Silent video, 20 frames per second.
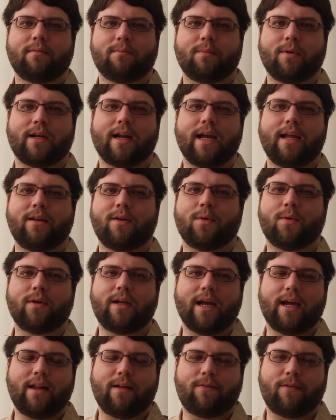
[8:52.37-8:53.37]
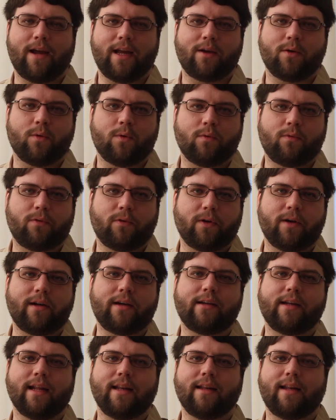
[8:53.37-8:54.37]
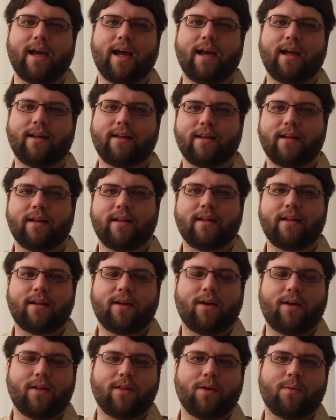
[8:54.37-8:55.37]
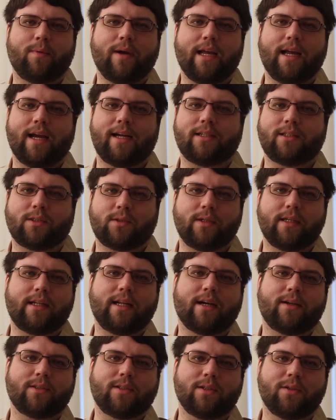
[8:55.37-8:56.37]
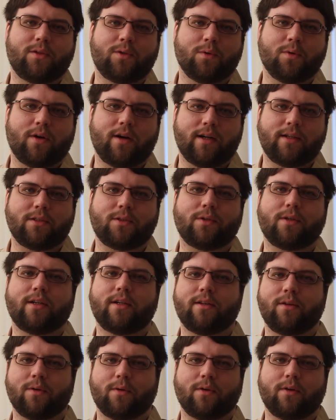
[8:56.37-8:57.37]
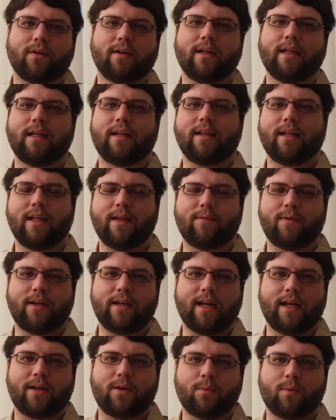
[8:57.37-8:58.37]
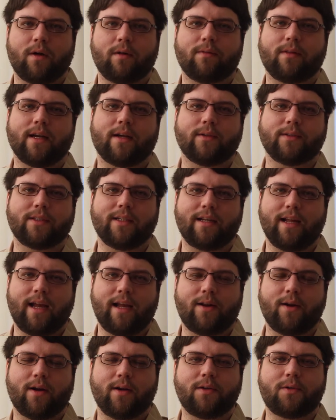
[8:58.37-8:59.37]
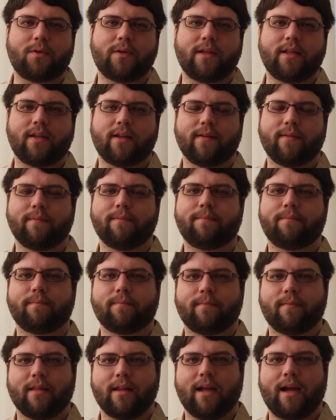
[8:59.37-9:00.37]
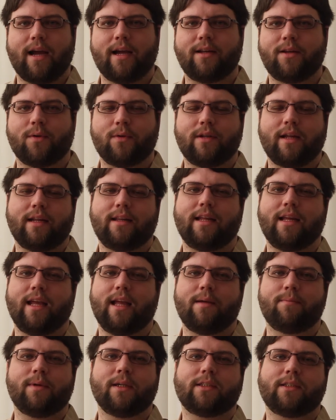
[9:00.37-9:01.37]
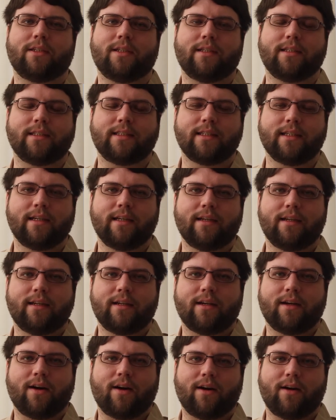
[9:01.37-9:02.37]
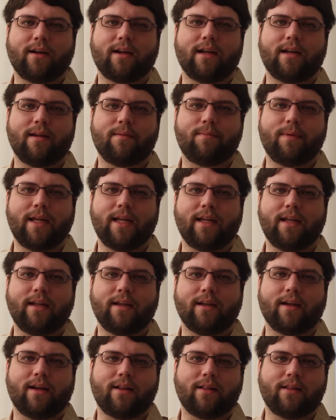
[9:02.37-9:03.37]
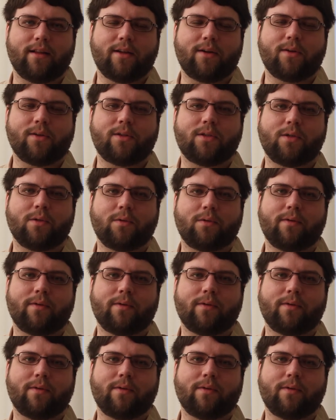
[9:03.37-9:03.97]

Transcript: But I know that if I go further than that, all the way at 3200 or even at 12,800, I know that the images are going to be a little too